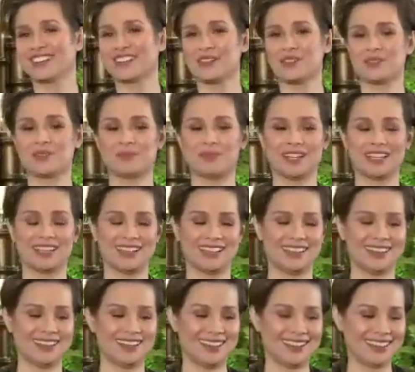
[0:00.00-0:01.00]
Oh my
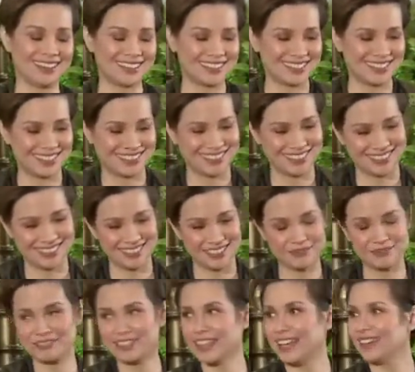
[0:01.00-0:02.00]
gosh,
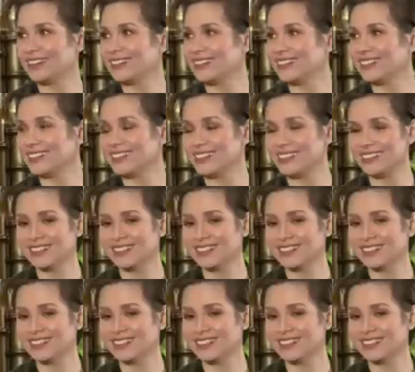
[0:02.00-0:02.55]
I'm flattered.